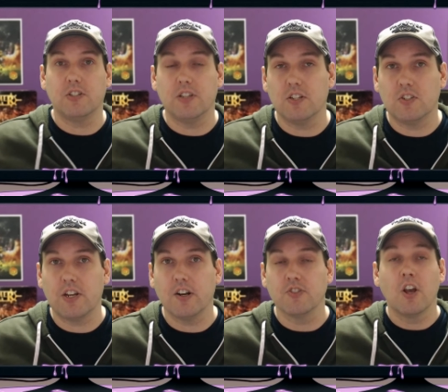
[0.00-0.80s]
of these
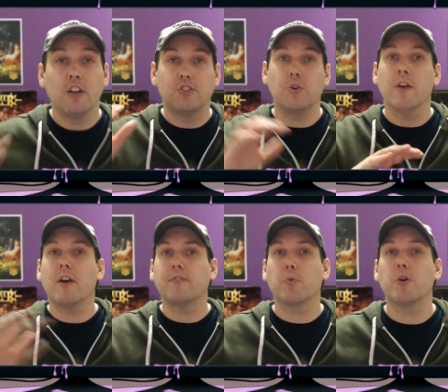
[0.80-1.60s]
tiers. So you never
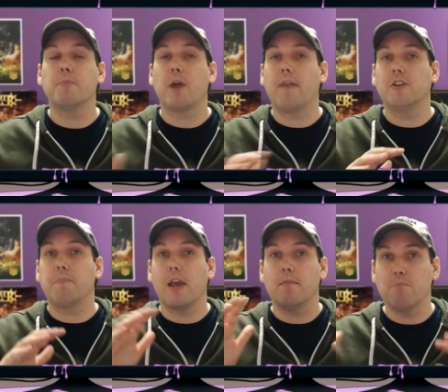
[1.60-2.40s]
have to worry about having to
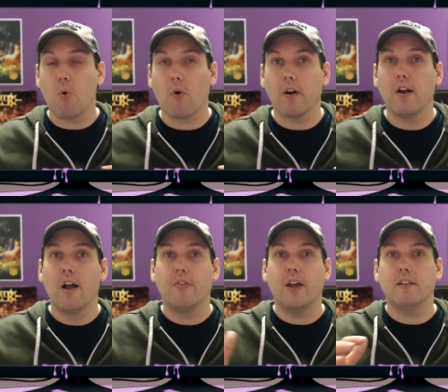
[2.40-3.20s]
pay more
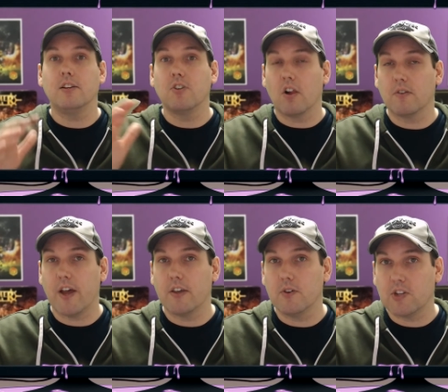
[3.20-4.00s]
than the dollar
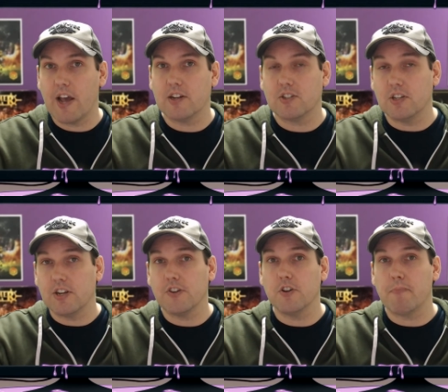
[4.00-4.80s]
value attached to the
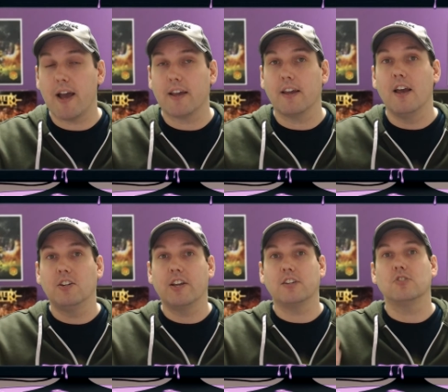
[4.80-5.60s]
tier you're backing
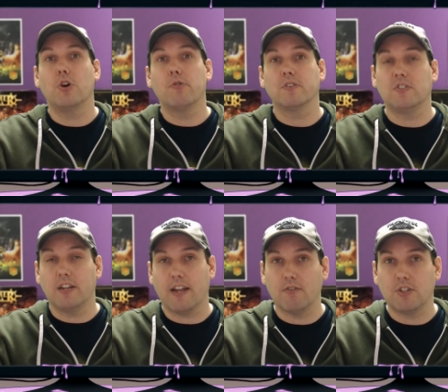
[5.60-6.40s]
to get your tokens
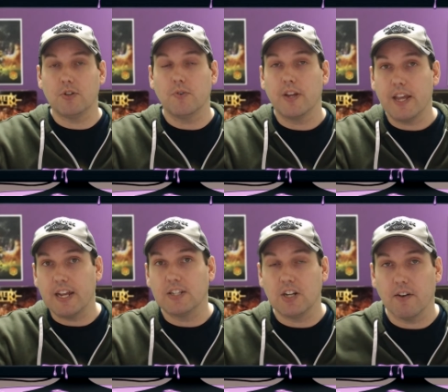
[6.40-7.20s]
sent out to you
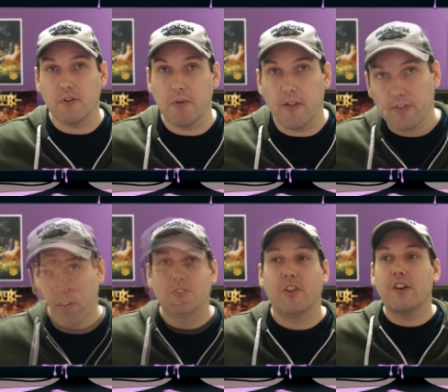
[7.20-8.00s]
each and every month.
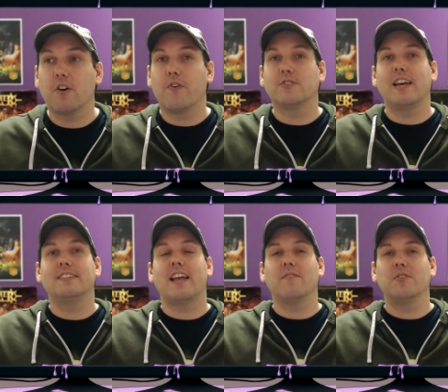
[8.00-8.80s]
So there you go, folks. That
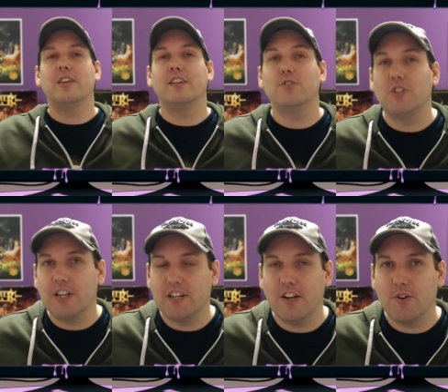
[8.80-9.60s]
is everything you should
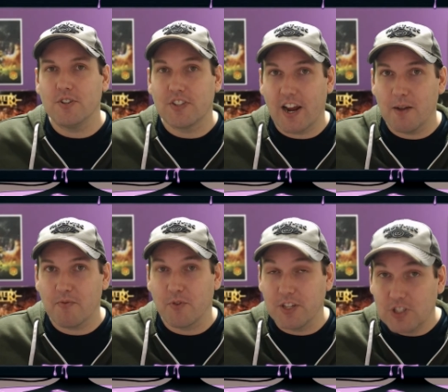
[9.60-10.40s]
need to know to sign up
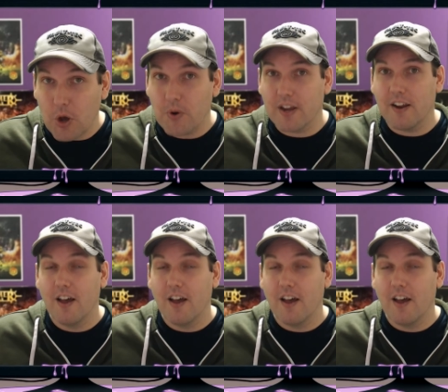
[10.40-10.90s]
for the Token